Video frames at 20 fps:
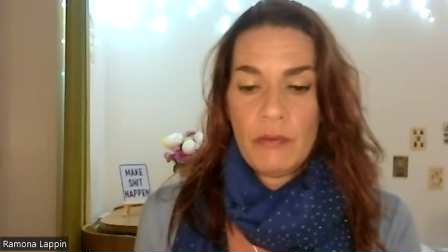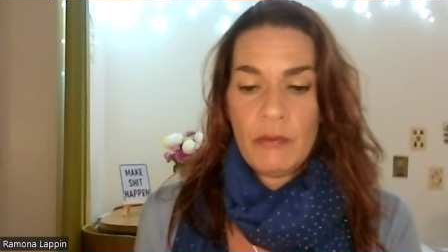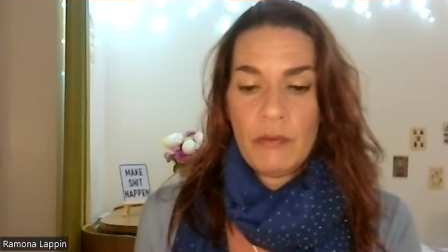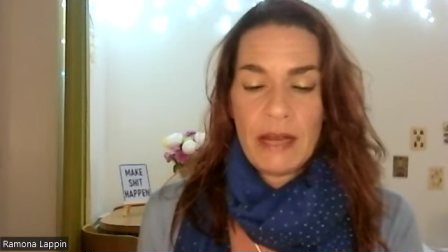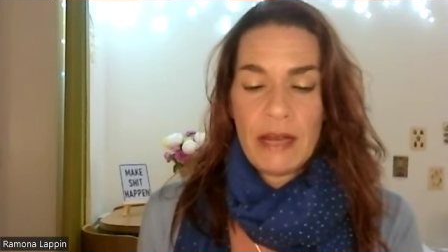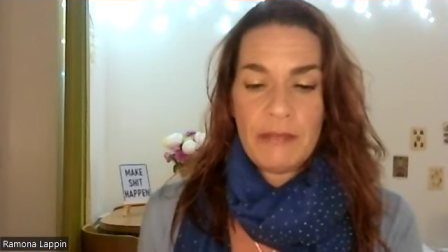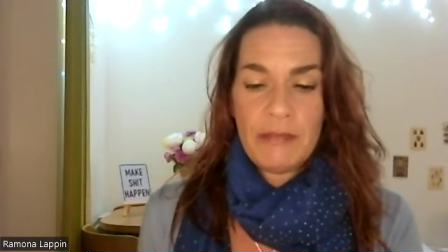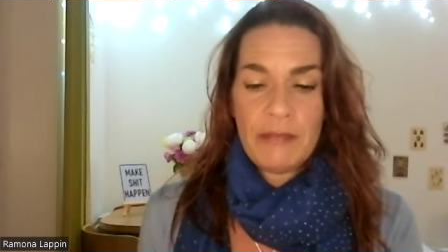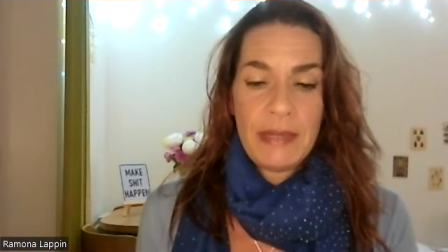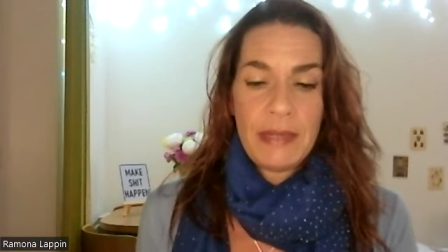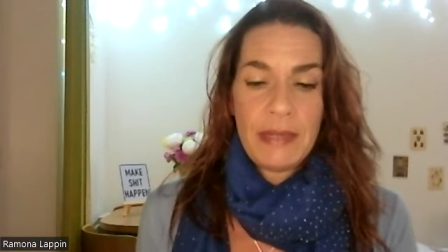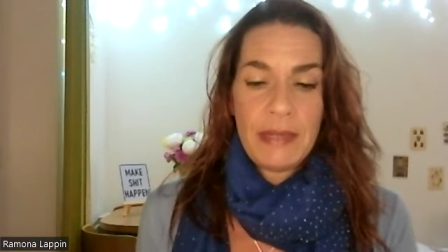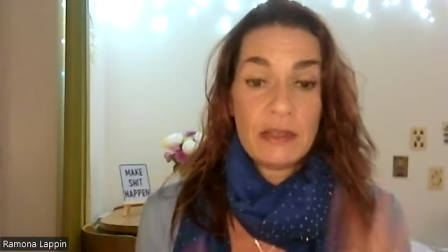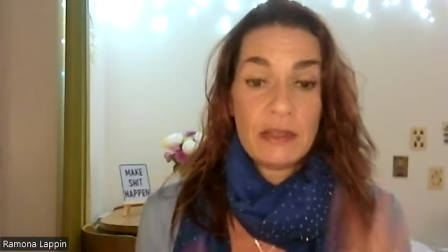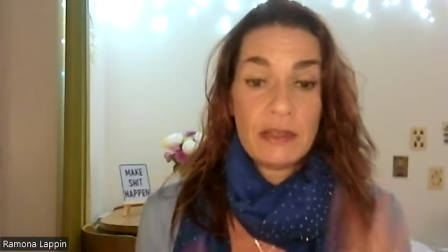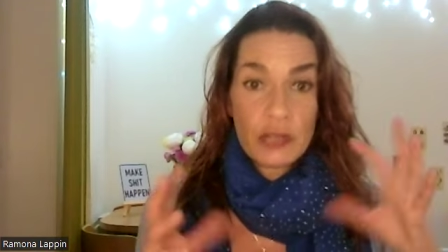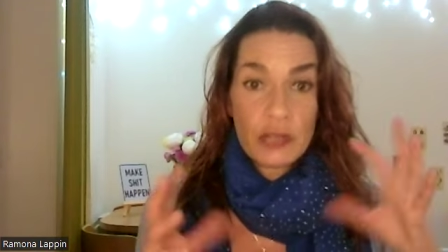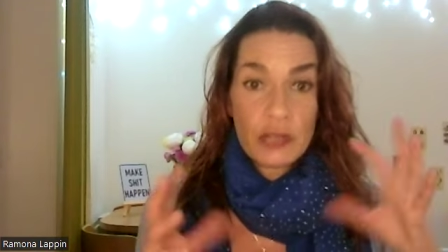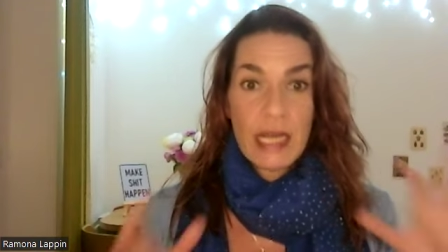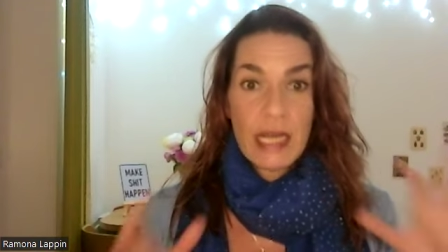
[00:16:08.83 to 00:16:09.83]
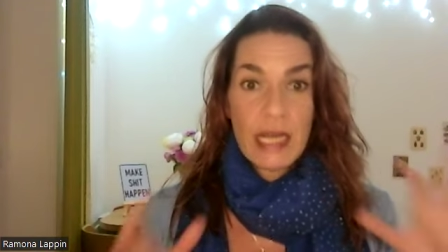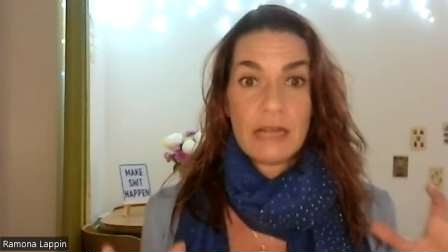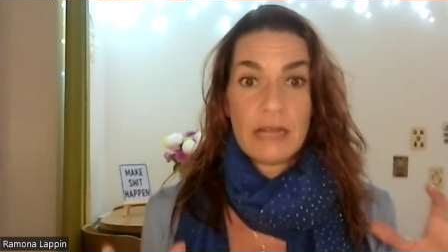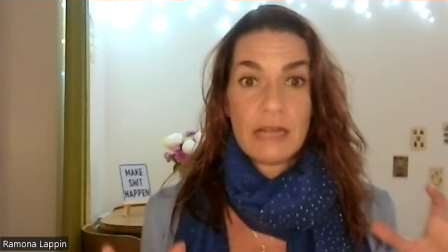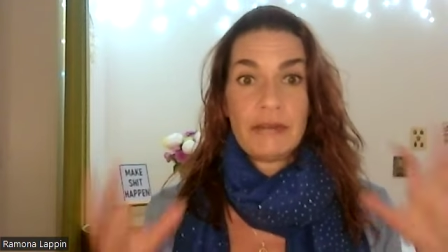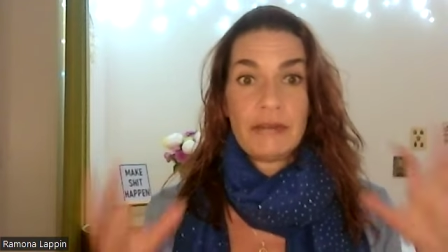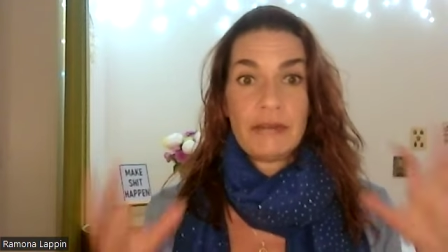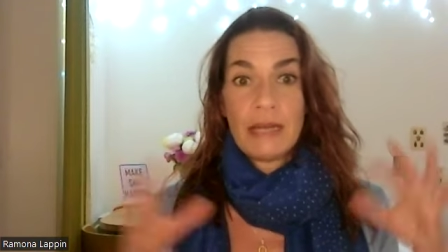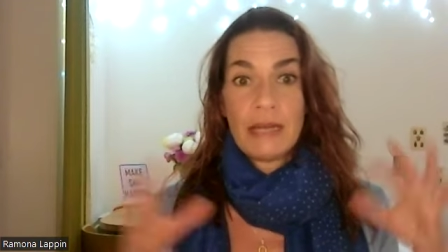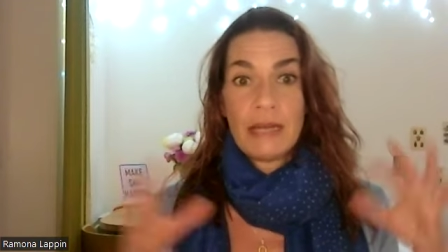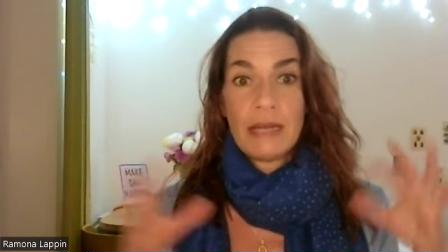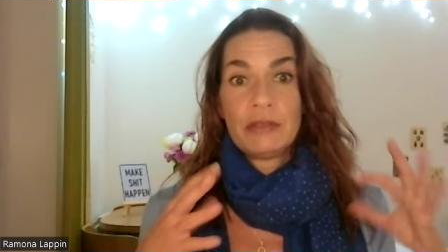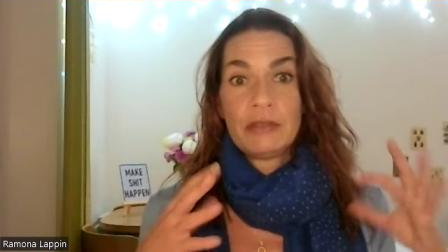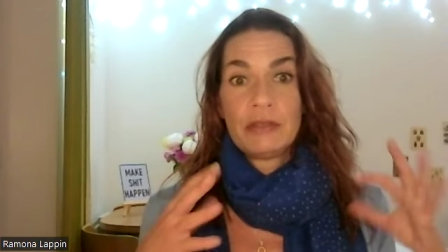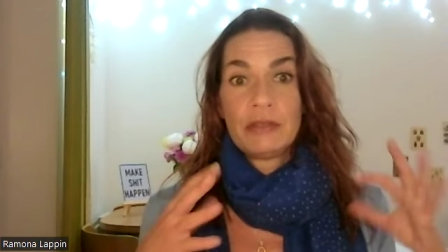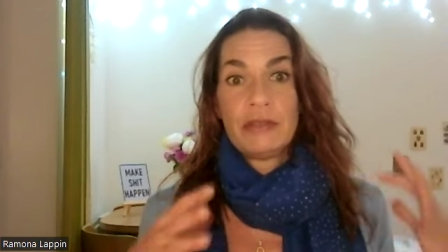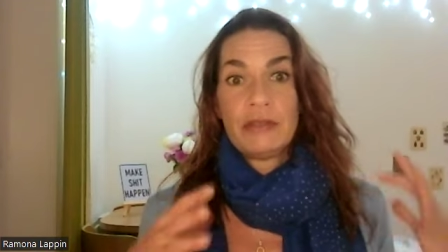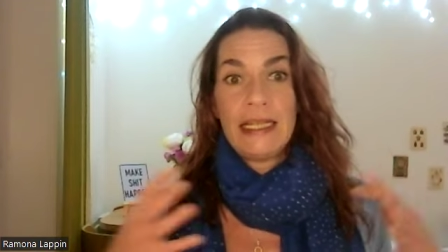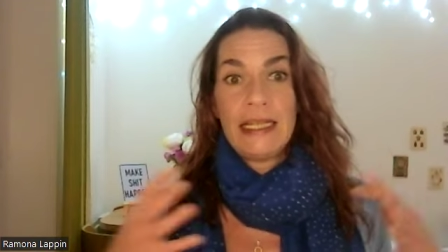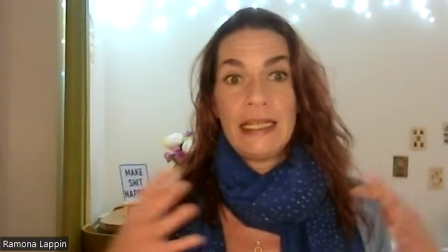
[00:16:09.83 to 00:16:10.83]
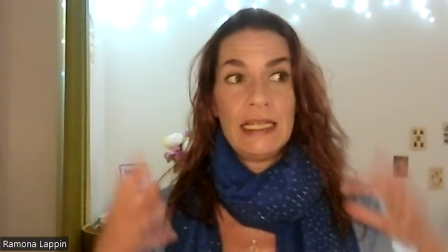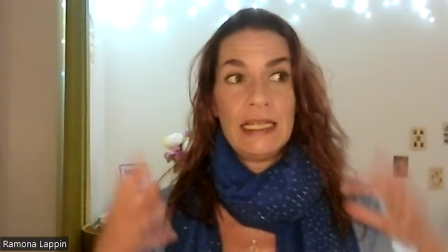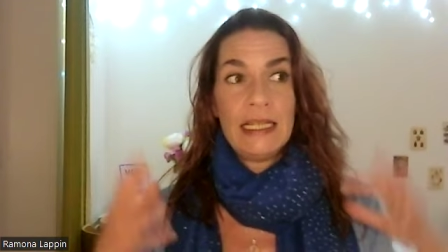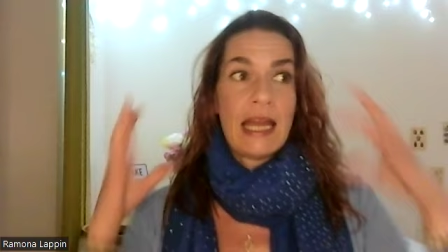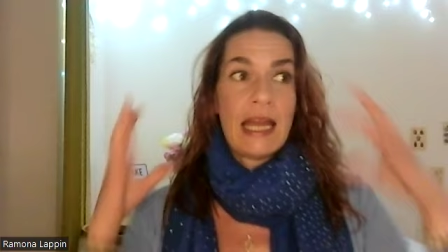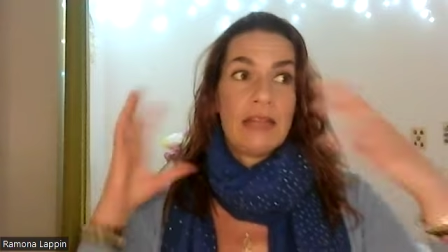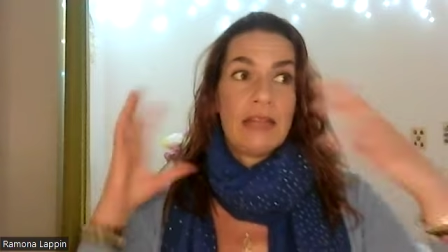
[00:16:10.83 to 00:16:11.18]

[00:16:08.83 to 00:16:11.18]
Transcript: will have been triggered for them to fully heal.